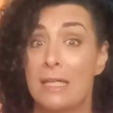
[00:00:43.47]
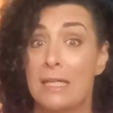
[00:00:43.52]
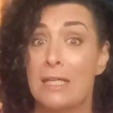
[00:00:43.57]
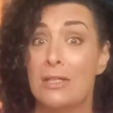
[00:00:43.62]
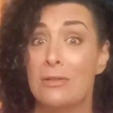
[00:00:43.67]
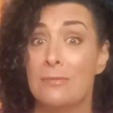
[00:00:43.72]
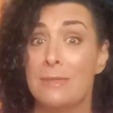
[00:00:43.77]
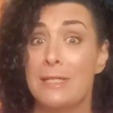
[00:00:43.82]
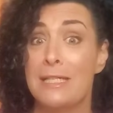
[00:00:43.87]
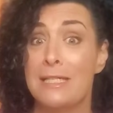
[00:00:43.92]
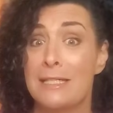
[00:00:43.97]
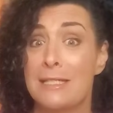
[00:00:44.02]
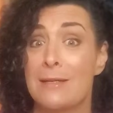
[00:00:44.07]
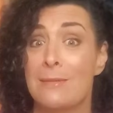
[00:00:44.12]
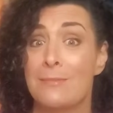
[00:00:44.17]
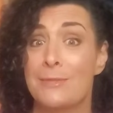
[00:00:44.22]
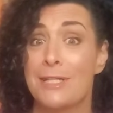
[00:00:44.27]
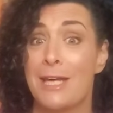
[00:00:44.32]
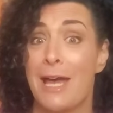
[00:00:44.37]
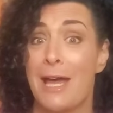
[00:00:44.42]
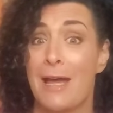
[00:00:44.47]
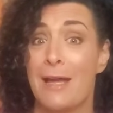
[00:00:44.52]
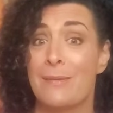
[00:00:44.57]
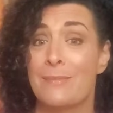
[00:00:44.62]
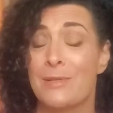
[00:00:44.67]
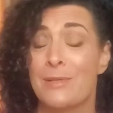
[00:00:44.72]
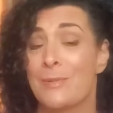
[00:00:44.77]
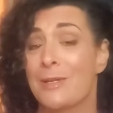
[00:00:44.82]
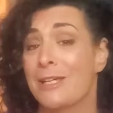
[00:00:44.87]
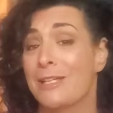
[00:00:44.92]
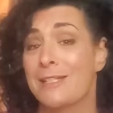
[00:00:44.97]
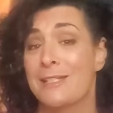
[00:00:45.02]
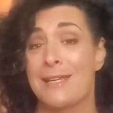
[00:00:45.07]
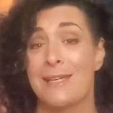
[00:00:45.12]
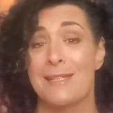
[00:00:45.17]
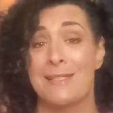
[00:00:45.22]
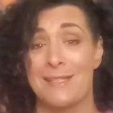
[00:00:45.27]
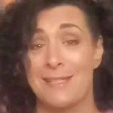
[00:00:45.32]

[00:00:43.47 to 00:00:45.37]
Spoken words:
kill me sometimes because he has